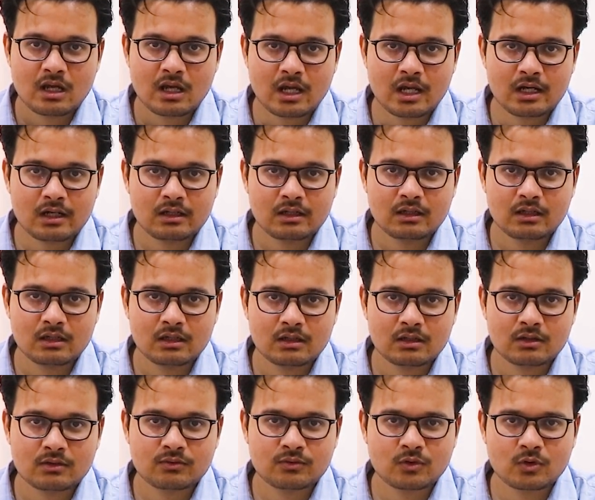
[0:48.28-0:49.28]

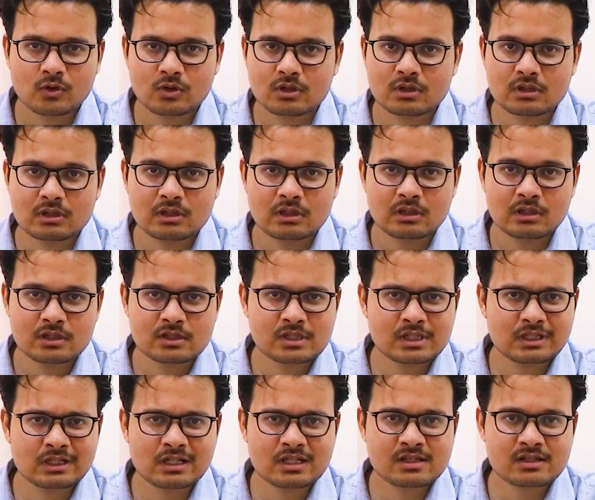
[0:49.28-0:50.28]
And for
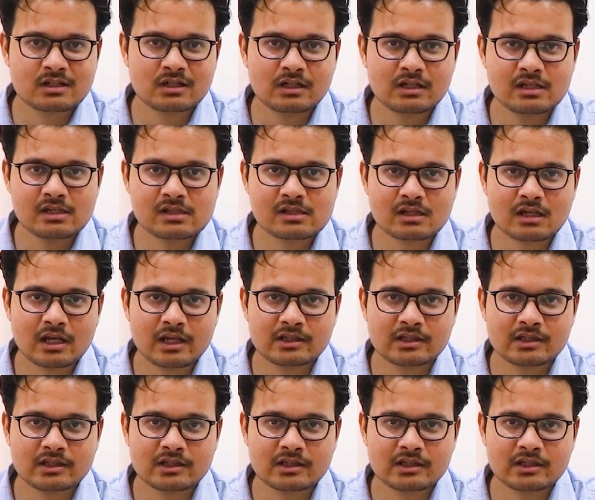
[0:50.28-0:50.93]
general studies,